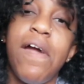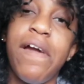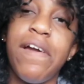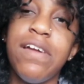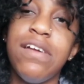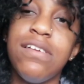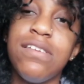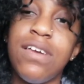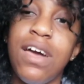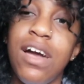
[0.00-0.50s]

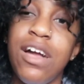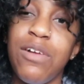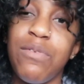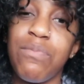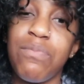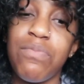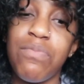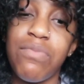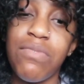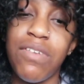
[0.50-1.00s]
He's
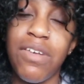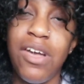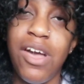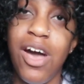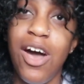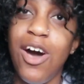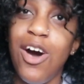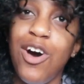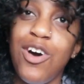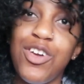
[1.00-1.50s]
like,
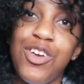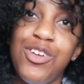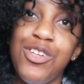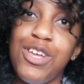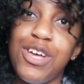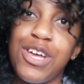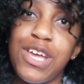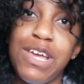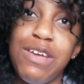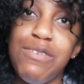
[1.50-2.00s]
oh, you
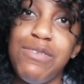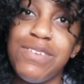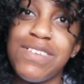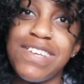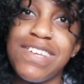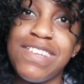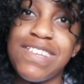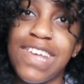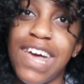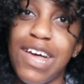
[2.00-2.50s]
look even
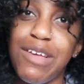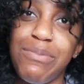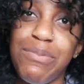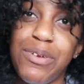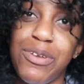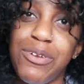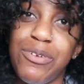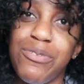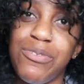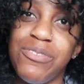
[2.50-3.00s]
10 times
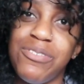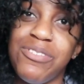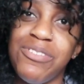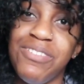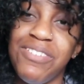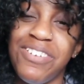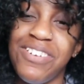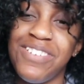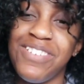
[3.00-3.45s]
beautiful.